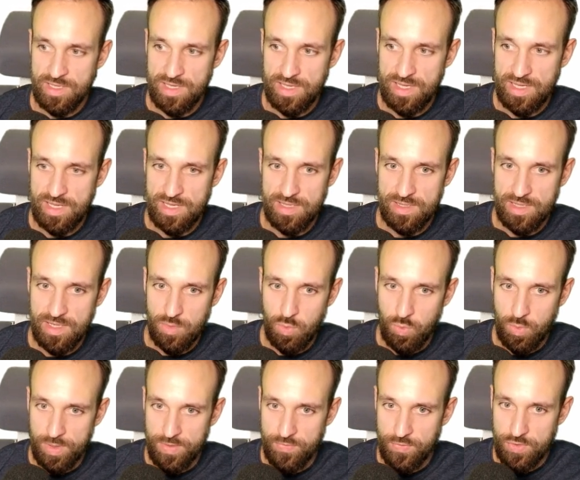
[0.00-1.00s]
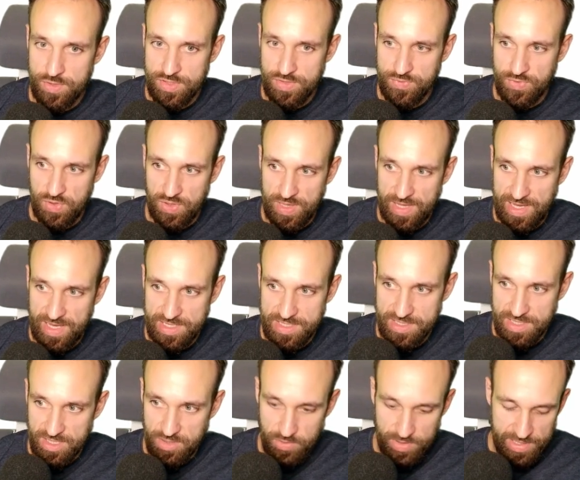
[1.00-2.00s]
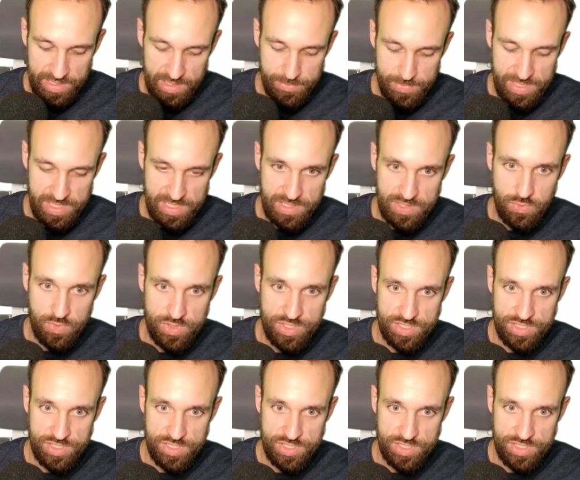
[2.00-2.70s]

And then we first of all add our element,